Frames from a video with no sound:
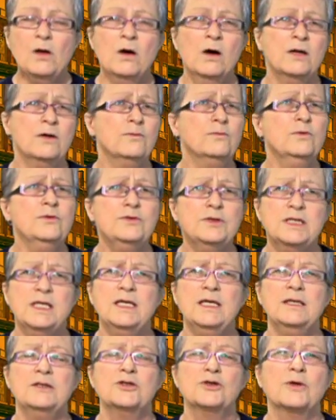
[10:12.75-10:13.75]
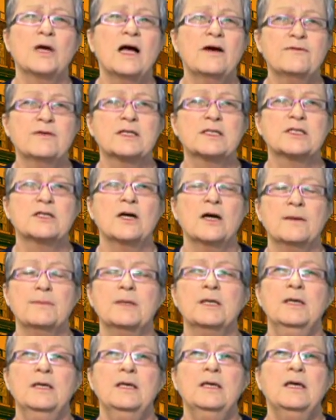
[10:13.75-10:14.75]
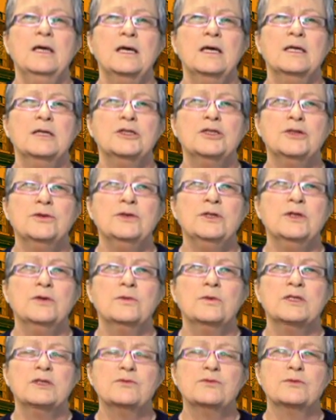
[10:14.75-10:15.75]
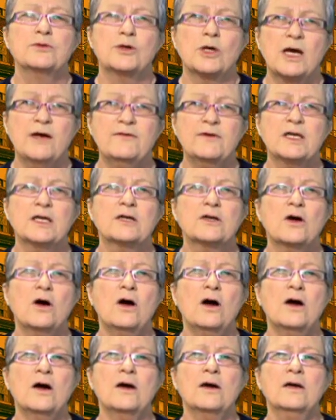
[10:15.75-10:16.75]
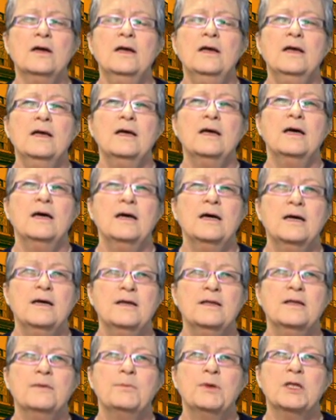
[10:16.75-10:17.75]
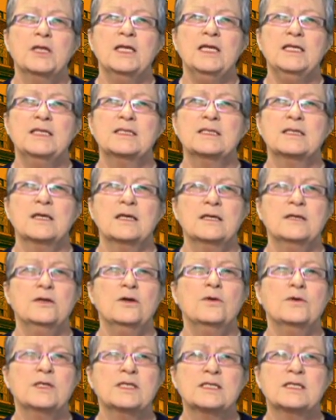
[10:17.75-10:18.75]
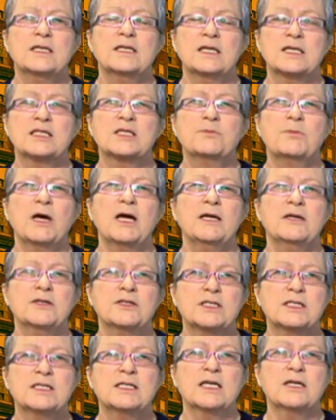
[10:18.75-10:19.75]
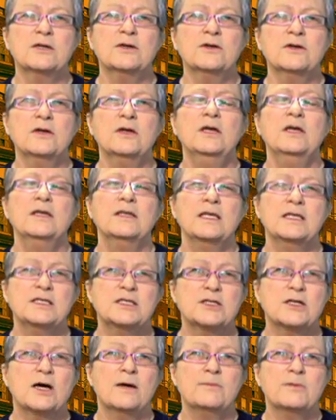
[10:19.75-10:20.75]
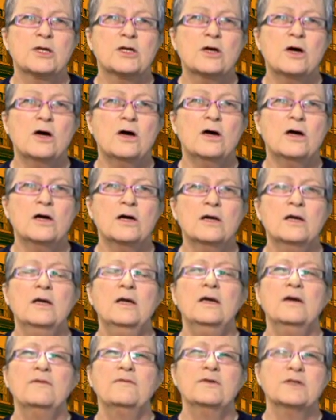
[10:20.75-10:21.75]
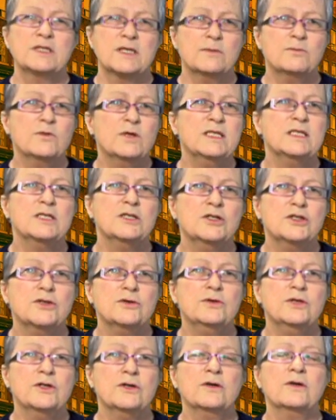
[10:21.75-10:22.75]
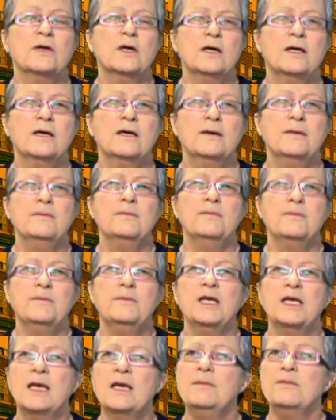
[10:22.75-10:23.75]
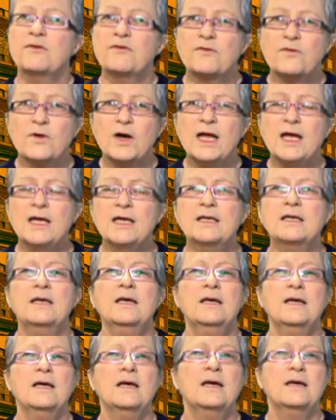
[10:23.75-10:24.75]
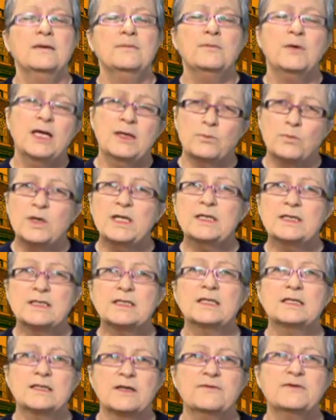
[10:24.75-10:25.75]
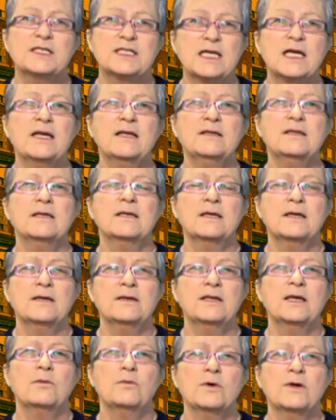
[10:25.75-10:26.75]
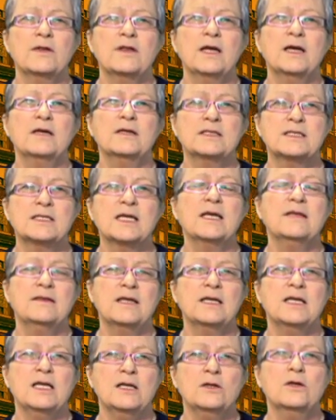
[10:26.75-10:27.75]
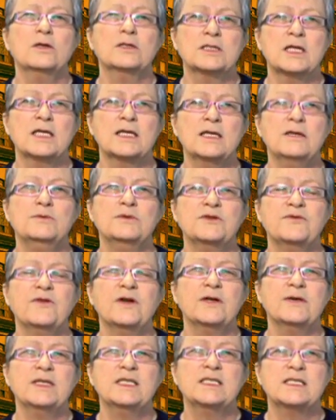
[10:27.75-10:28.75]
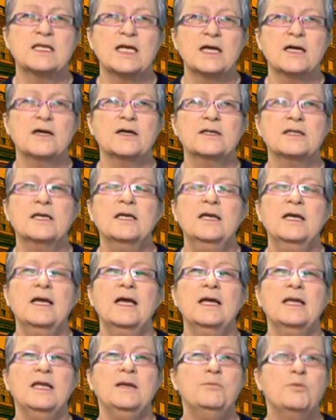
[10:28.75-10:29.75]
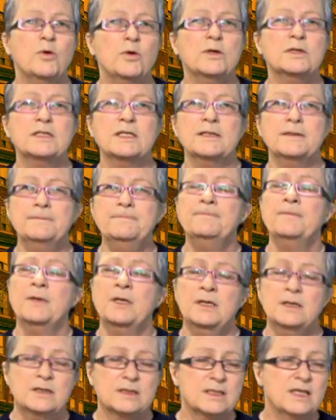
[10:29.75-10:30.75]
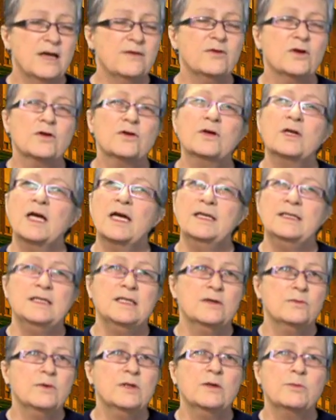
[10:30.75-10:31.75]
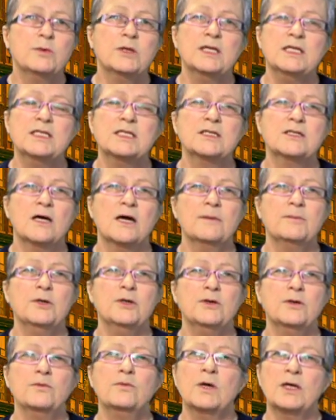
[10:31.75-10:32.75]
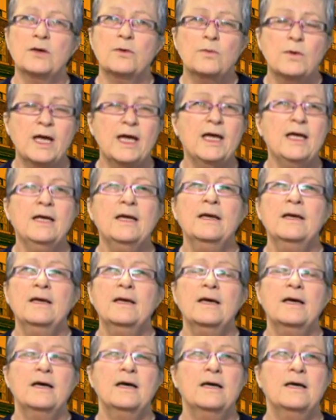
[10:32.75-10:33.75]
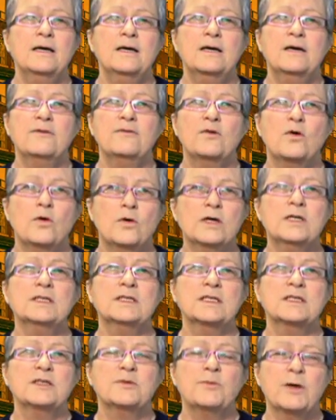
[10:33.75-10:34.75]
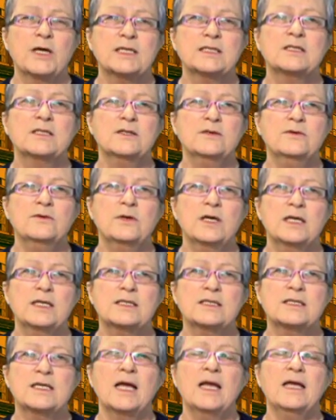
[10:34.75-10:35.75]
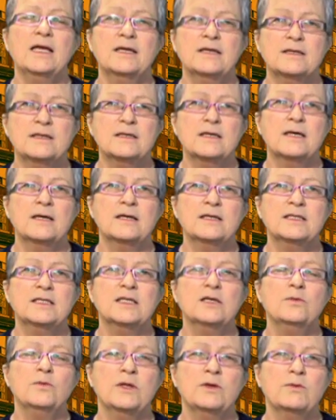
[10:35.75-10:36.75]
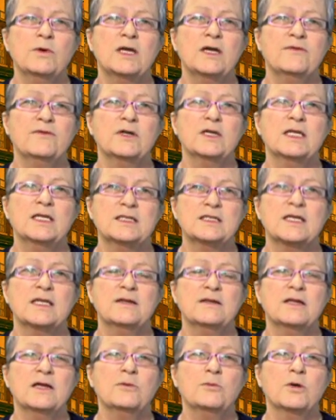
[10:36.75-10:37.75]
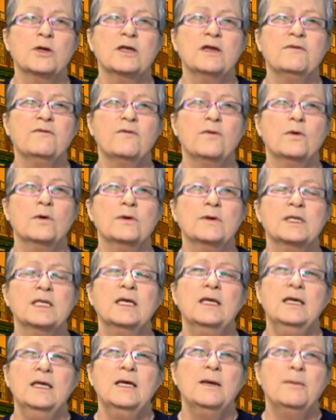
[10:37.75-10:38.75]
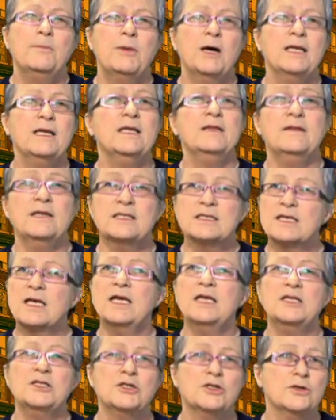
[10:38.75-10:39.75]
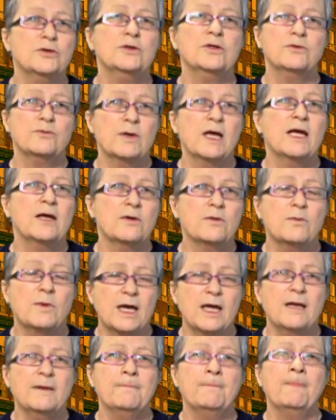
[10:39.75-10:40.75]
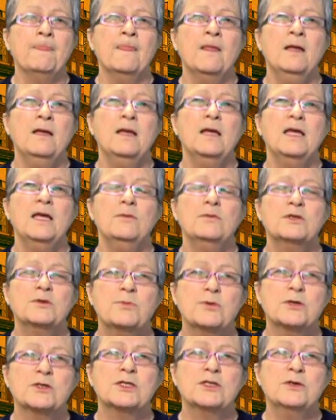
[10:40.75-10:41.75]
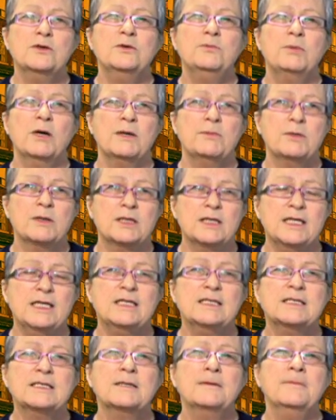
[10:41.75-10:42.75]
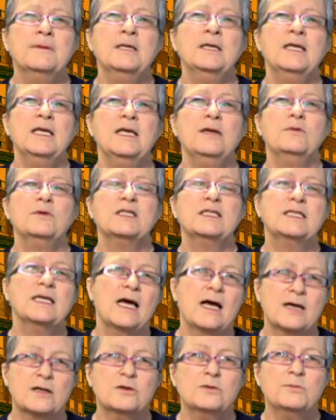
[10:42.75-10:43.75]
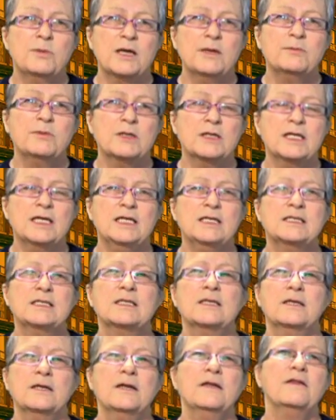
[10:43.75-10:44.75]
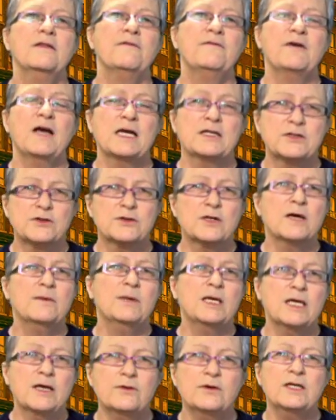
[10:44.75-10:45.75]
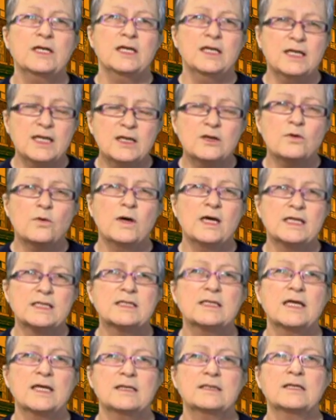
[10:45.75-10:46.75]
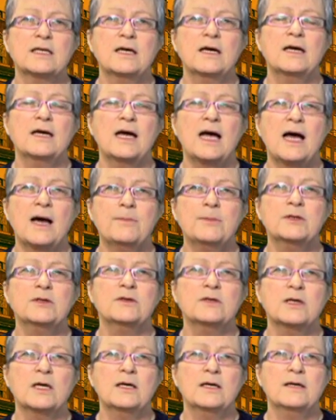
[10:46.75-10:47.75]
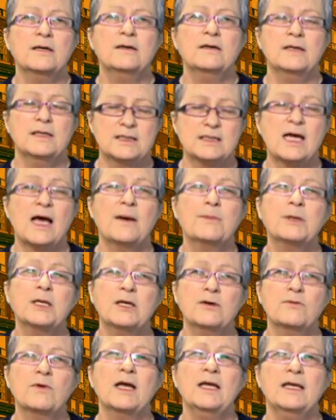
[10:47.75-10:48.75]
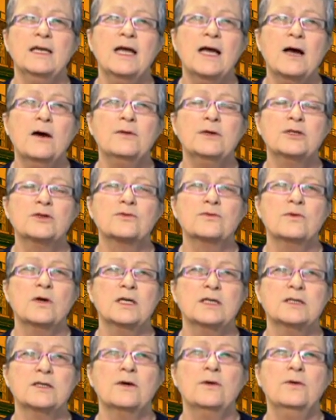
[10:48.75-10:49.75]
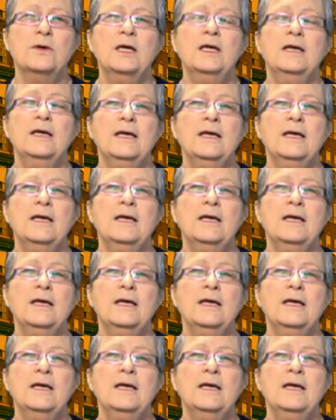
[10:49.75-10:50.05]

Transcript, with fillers: on a routine traffic stop. Uh, Junior was driving a car. Uh, the police uh, noticed an expired sticker. They stopped the car. For some reason, Junior um, became afraid, um, and witnesses have said uh, that were there said that he looked like he was very scared and he bolted. It's never a good idea when the police stop you to run away. Uh, of course, it's best to uh, stay and uh, deal with whatever it is that they're bringing forward. But in this case, Junior ran away. He was pursued by police. He was tackled by police the facts are coming out in an inquest that uh, happen, uh, is happening right now in Toronto,